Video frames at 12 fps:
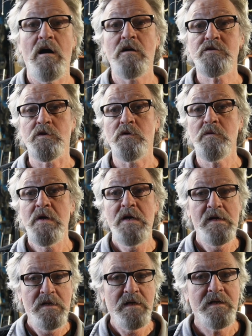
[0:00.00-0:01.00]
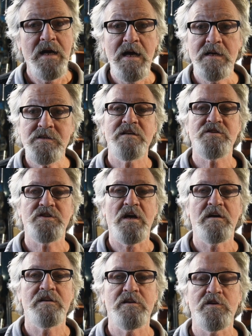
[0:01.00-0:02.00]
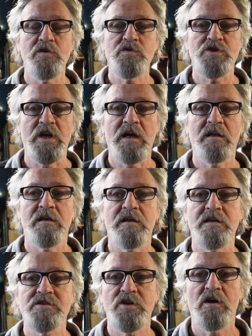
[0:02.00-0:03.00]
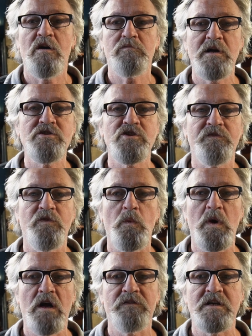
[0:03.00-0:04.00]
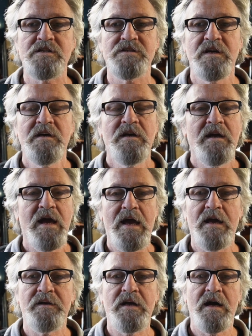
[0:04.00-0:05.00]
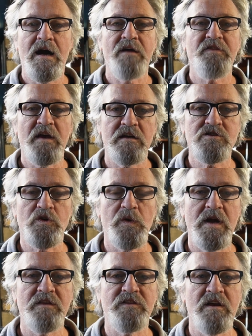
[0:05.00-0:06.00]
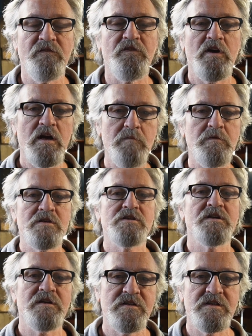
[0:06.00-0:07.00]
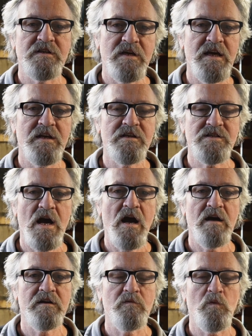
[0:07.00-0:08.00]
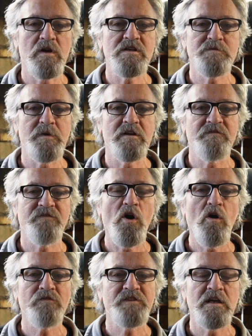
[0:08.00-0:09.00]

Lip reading: Also, Gus has started the new channel, and it's called Wrenching for Wellness. And I think it's a great thing for him. It's in his heart and what he's been involved